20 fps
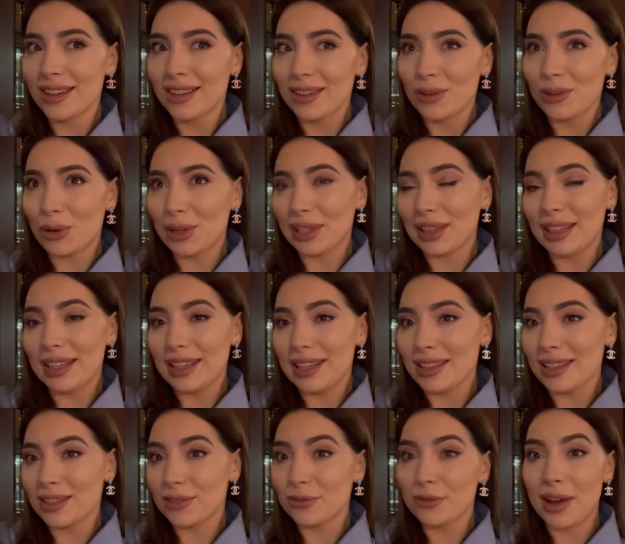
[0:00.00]
or at
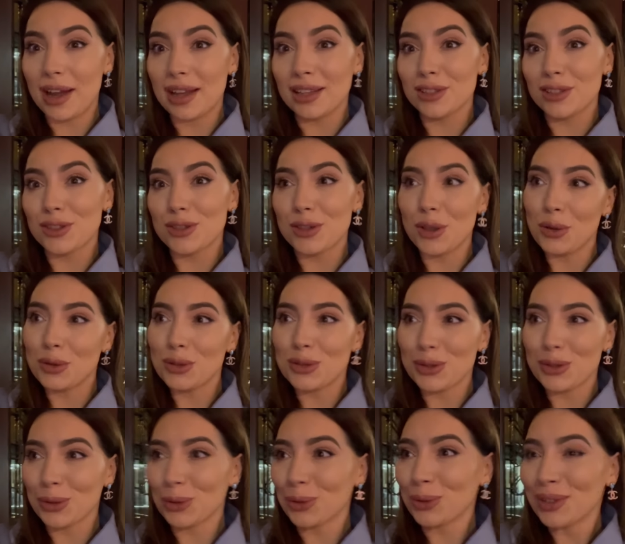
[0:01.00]
least find so
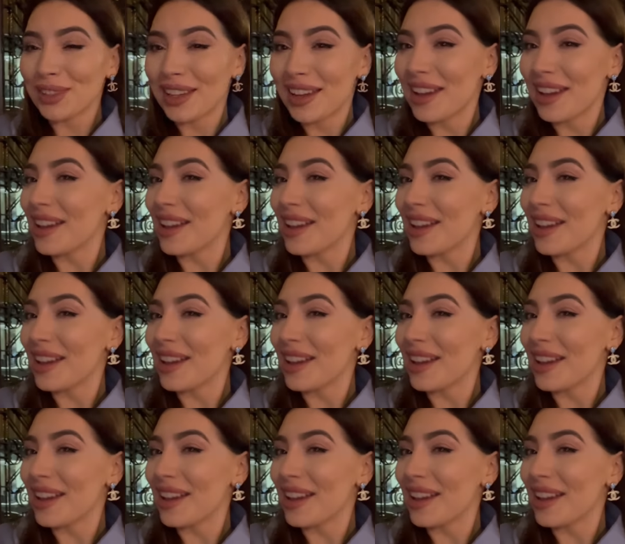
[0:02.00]
soon.